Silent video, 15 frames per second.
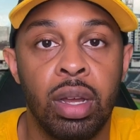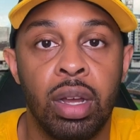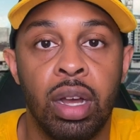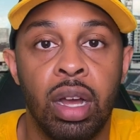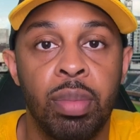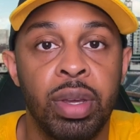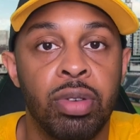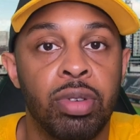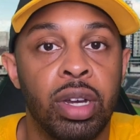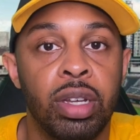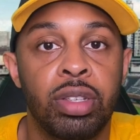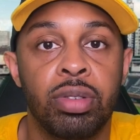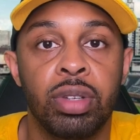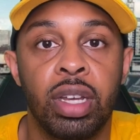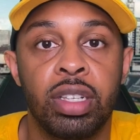I mean, Riley
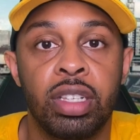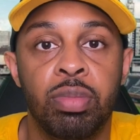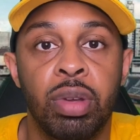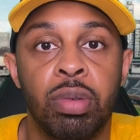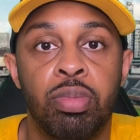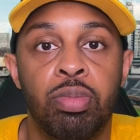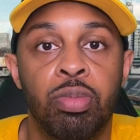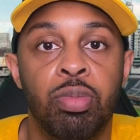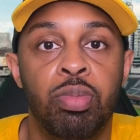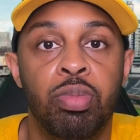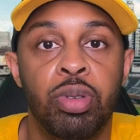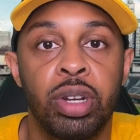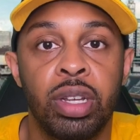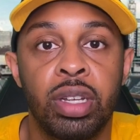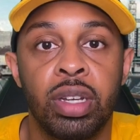Tellez has been
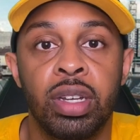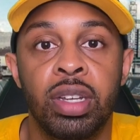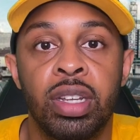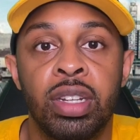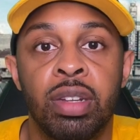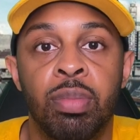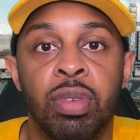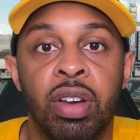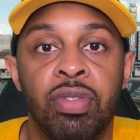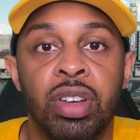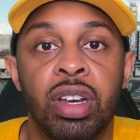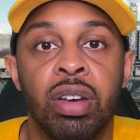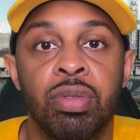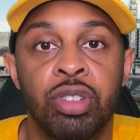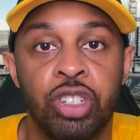pretty good in the month
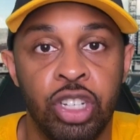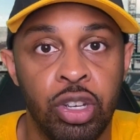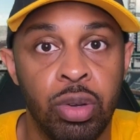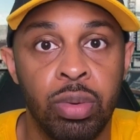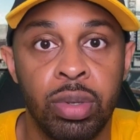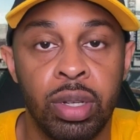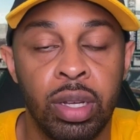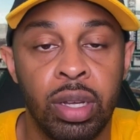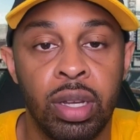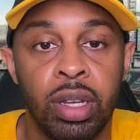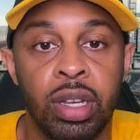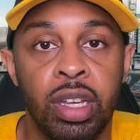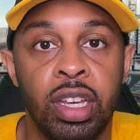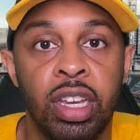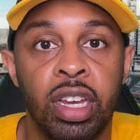of June.
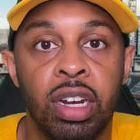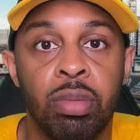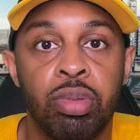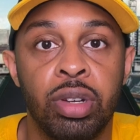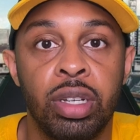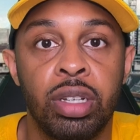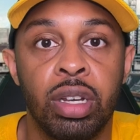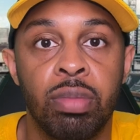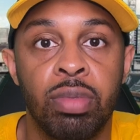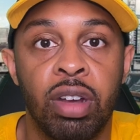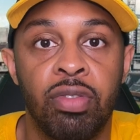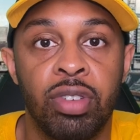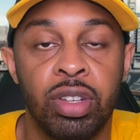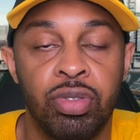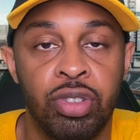He had a pretty good
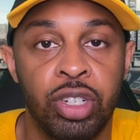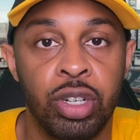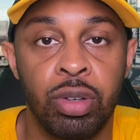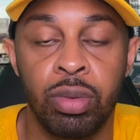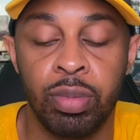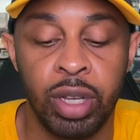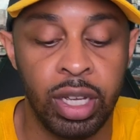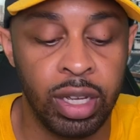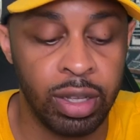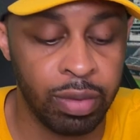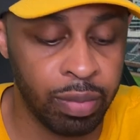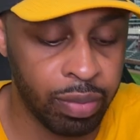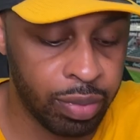month of June, man.